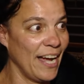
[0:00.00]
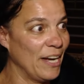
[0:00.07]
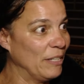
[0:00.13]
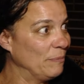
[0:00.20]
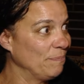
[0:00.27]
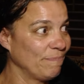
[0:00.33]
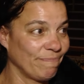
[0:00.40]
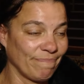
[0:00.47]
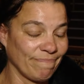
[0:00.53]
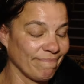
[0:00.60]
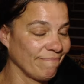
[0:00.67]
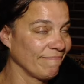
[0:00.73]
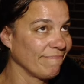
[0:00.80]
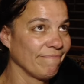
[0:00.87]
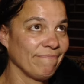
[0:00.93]
um,
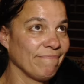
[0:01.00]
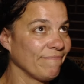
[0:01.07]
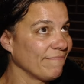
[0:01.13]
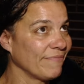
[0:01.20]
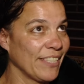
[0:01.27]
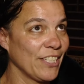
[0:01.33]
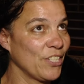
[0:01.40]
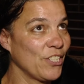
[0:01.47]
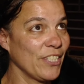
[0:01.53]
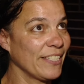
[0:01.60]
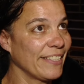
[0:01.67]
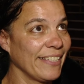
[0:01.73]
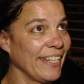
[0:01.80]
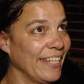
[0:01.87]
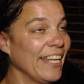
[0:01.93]
it's
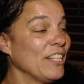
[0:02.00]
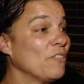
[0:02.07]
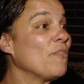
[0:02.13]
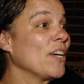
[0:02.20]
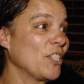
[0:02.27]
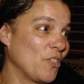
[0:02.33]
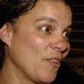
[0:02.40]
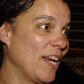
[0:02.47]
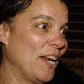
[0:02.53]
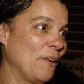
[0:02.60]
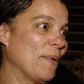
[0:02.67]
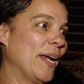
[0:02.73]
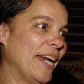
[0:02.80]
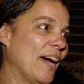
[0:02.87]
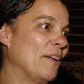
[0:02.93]
just it's frustrating
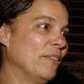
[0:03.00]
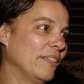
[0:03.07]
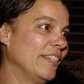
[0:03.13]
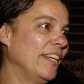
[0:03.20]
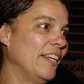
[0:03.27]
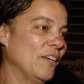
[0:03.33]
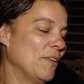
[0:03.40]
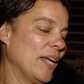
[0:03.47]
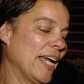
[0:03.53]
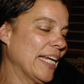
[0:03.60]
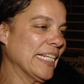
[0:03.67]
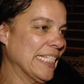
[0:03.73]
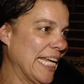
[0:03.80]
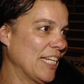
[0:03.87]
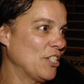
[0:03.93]
right now, you know. Again,
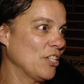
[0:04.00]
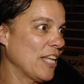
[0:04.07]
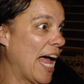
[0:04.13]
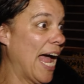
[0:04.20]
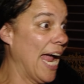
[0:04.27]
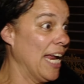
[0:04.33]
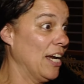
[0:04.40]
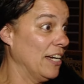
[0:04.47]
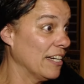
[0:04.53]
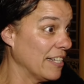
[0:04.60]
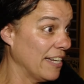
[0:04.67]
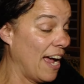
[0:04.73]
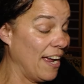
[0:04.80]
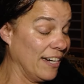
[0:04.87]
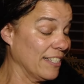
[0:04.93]
because I just I
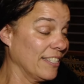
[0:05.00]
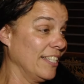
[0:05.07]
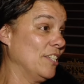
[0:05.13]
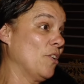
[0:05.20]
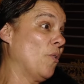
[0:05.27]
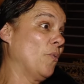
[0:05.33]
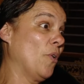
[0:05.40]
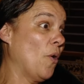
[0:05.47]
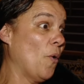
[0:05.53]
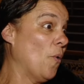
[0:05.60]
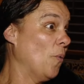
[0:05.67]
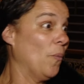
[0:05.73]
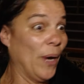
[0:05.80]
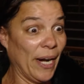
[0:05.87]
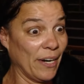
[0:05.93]
honestly don't know
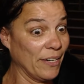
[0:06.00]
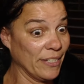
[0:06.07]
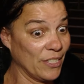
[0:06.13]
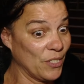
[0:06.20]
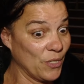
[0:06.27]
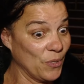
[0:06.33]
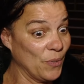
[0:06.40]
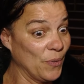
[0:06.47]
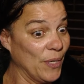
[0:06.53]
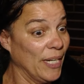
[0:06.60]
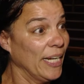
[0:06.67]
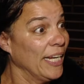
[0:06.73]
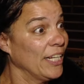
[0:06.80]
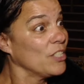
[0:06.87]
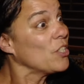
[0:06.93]
where to
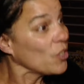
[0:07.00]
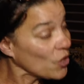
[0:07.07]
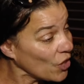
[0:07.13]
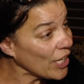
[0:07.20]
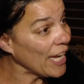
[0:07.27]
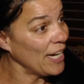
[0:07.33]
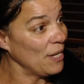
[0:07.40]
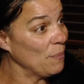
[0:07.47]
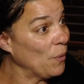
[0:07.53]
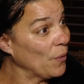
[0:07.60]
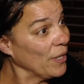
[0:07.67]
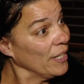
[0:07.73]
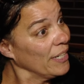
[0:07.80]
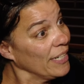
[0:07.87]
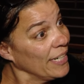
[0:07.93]
to look
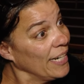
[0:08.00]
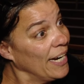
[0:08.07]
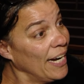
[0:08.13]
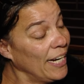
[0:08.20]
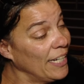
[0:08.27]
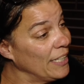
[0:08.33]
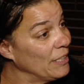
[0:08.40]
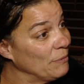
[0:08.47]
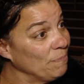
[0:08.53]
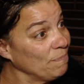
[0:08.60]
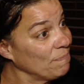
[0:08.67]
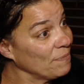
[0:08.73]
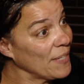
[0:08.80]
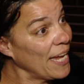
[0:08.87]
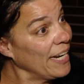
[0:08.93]
anymore, um,
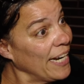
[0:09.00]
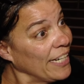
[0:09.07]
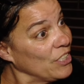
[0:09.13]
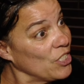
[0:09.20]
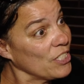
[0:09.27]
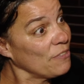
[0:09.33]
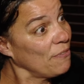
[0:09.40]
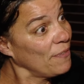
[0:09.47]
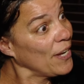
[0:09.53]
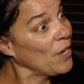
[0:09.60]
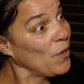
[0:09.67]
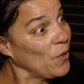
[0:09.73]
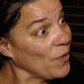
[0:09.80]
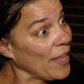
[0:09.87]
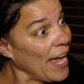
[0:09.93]
and I just
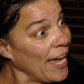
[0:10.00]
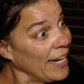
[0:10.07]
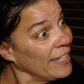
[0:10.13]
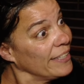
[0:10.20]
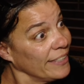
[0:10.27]
feel that